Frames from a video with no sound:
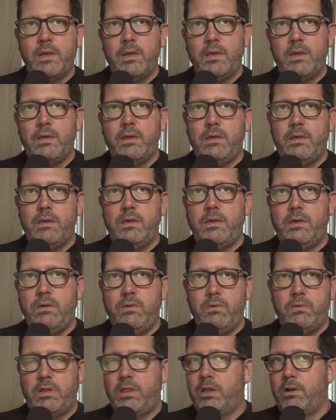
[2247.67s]

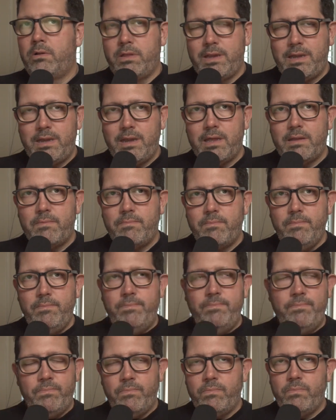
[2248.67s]
You clearly did.
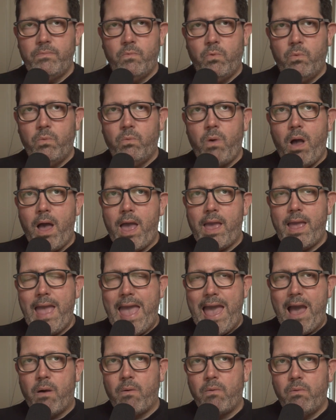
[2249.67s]
Why?
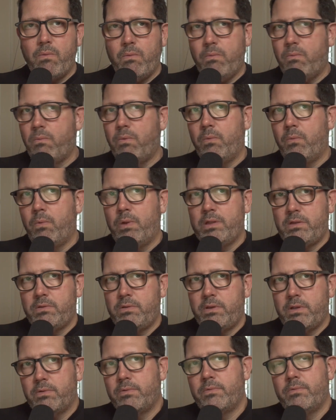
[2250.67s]
How? What'd
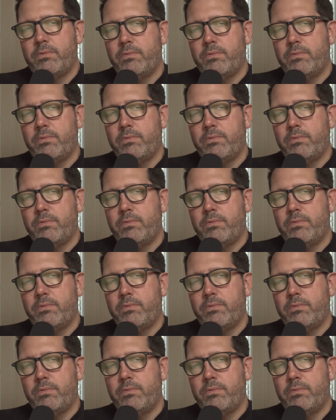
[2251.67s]
you do?